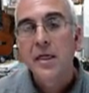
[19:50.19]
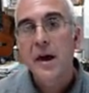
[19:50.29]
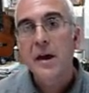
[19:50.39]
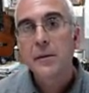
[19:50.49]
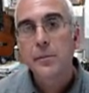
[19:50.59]

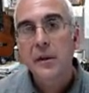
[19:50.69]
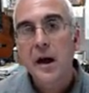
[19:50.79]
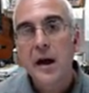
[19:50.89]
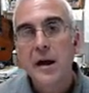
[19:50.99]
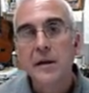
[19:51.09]
that
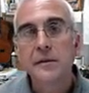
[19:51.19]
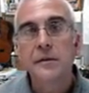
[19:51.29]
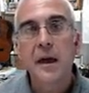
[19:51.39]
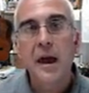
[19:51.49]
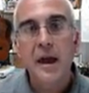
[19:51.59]

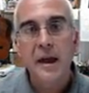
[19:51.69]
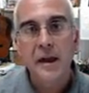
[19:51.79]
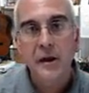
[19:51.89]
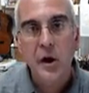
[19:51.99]
implies a